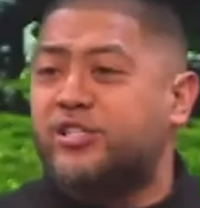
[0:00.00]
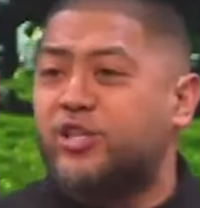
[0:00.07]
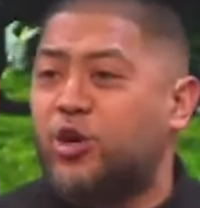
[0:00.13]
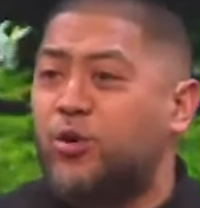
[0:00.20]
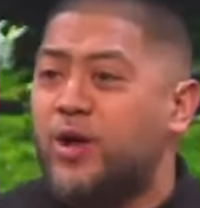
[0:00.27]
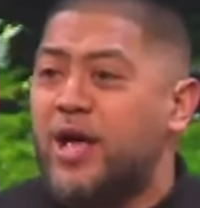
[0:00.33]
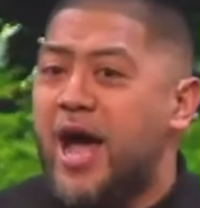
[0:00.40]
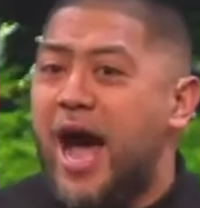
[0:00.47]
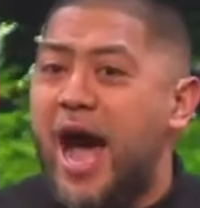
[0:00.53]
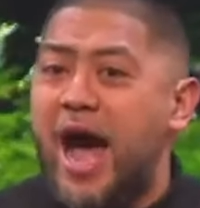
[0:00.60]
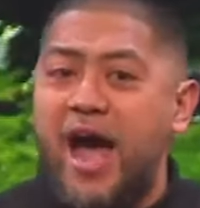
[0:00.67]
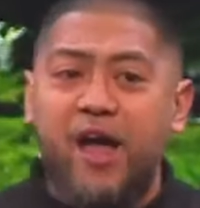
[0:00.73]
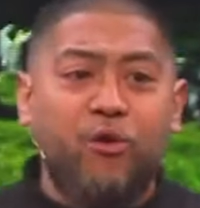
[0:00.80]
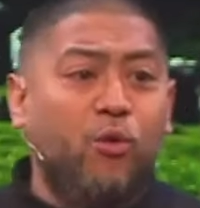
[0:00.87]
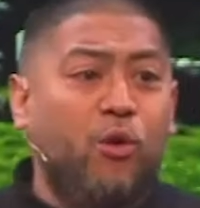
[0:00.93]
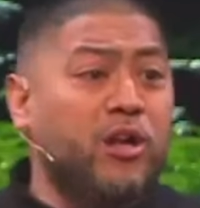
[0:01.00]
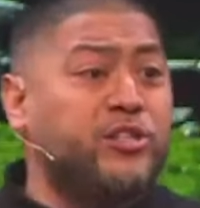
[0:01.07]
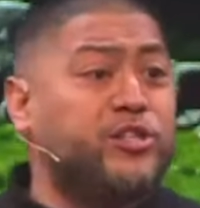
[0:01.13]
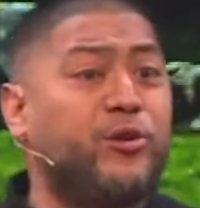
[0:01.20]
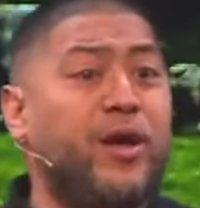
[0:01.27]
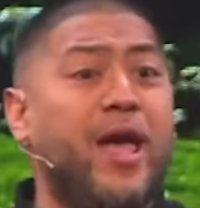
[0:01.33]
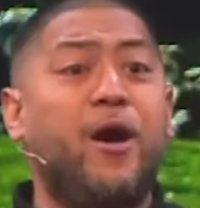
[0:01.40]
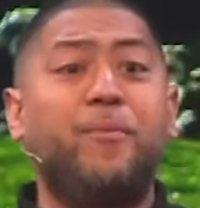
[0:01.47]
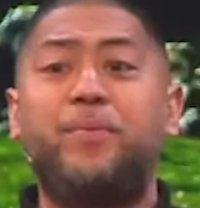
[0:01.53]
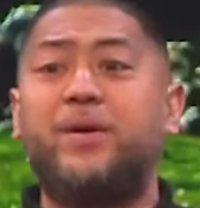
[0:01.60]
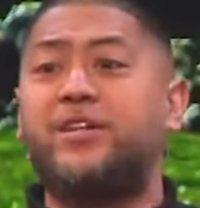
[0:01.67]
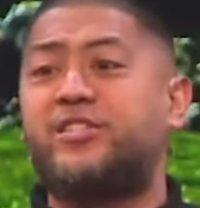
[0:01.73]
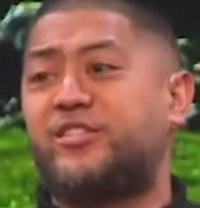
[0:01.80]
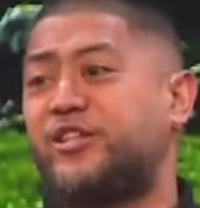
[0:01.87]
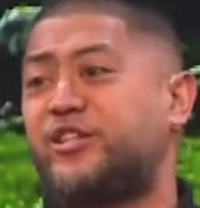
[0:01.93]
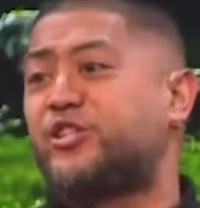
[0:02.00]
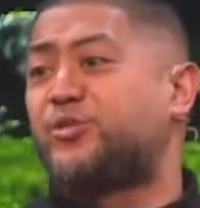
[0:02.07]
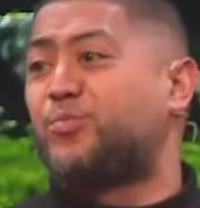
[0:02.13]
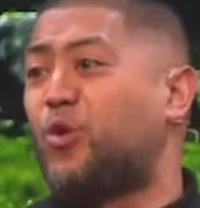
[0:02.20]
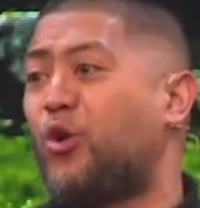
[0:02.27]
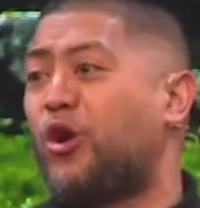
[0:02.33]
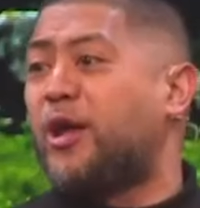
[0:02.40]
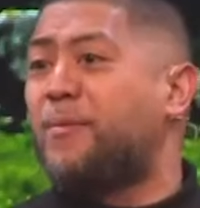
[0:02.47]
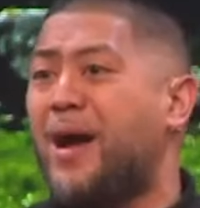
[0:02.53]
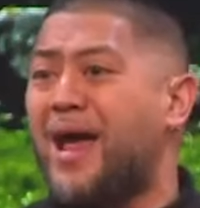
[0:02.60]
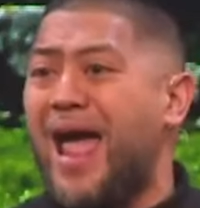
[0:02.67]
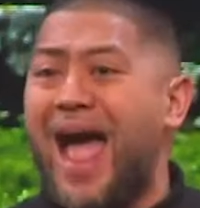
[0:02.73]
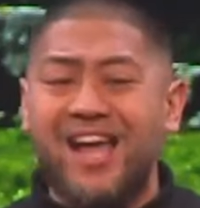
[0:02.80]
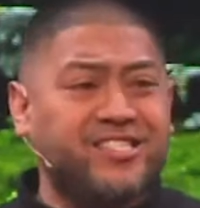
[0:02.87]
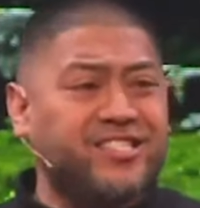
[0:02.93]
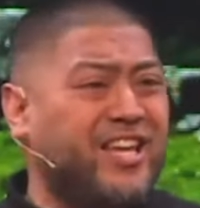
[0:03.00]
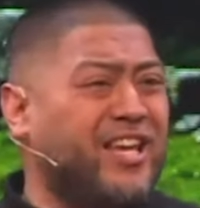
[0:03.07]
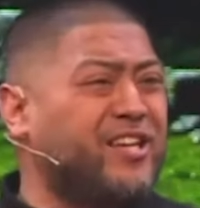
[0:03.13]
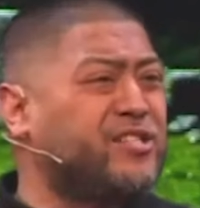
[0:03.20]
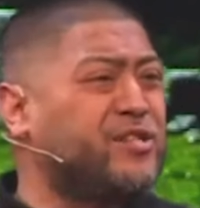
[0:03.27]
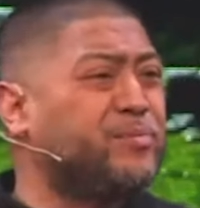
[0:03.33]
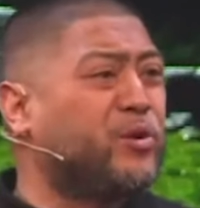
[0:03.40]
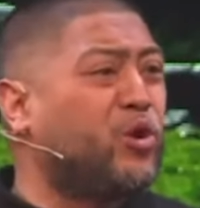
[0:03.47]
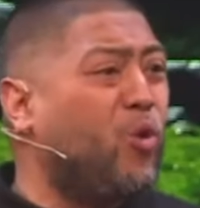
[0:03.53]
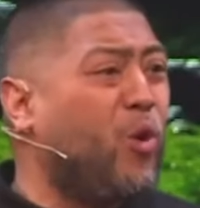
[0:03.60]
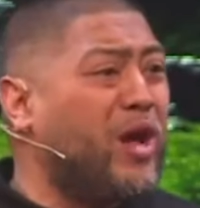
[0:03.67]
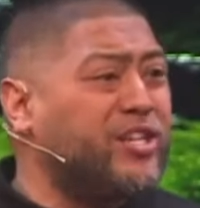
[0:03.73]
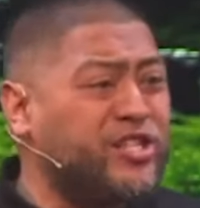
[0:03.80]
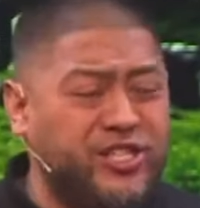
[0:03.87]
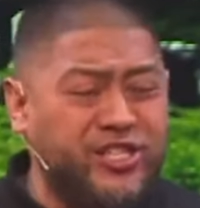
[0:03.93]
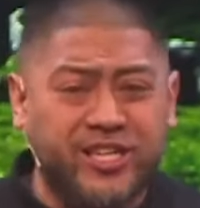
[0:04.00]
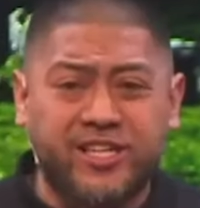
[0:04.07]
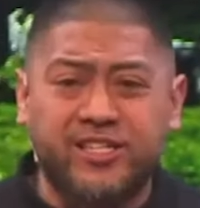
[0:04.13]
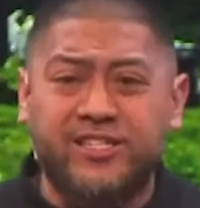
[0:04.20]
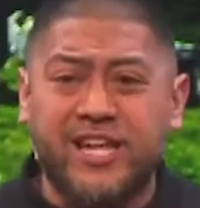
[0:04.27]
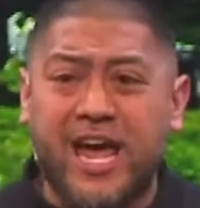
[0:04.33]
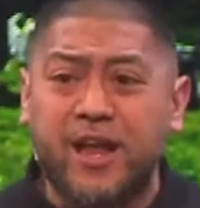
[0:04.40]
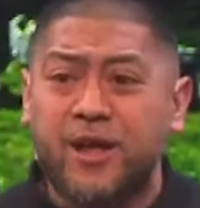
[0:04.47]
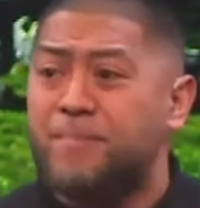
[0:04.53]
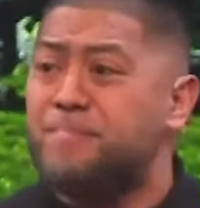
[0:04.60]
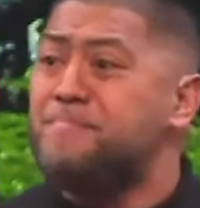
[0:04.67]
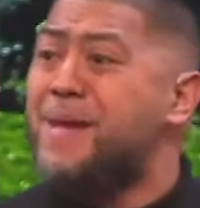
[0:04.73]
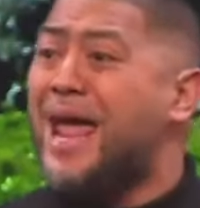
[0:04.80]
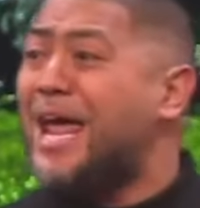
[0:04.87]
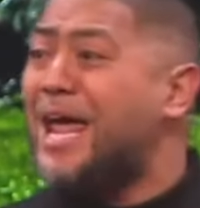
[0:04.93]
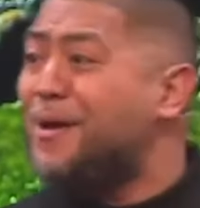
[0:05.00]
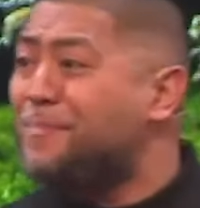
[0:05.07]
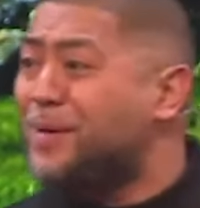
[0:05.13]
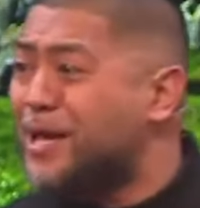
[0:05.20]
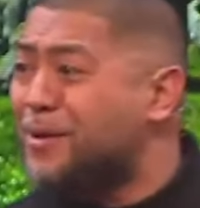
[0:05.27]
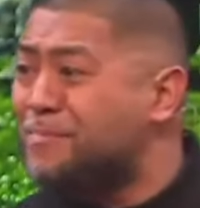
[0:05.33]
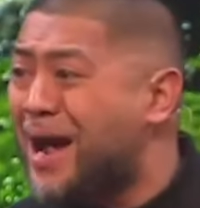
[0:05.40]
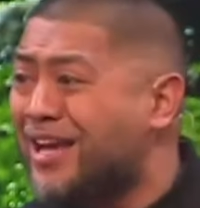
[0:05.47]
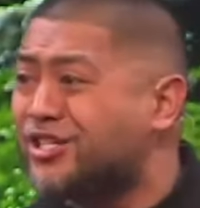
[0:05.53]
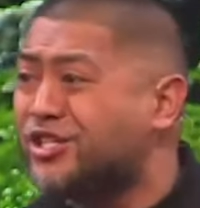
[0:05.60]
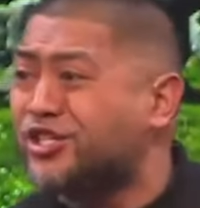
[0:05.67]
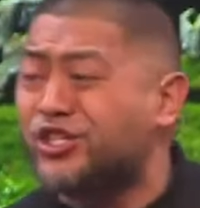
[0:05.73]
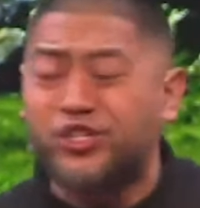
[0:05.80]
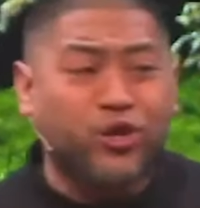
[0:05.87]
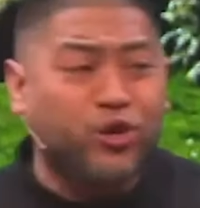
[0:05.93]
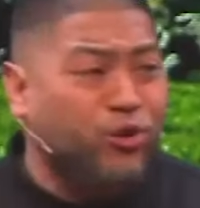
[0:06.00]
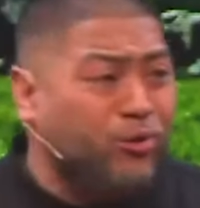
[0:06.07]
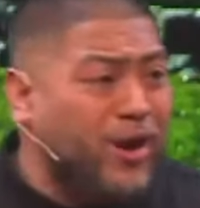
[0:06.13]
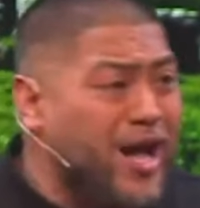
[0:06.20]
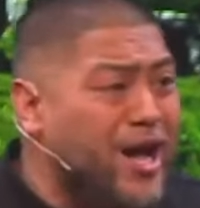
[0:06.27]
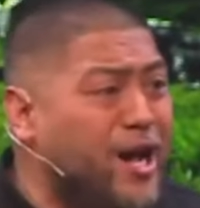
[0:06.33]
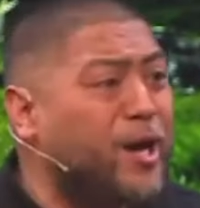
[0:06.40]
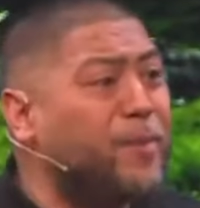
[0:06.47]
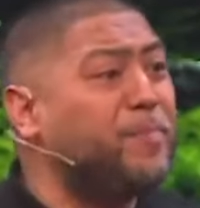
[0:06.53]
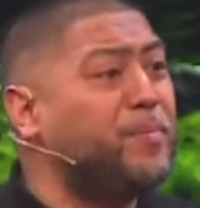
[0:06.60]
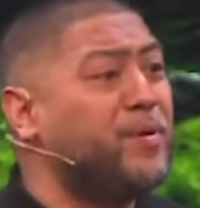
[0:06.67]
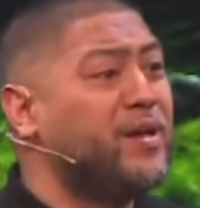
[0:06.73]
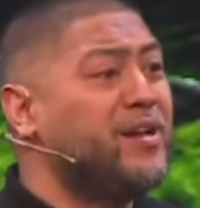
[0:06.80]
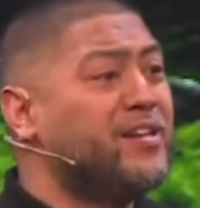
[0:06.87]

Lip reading: So I want to help us this morning by asking some questions that maybe might stir up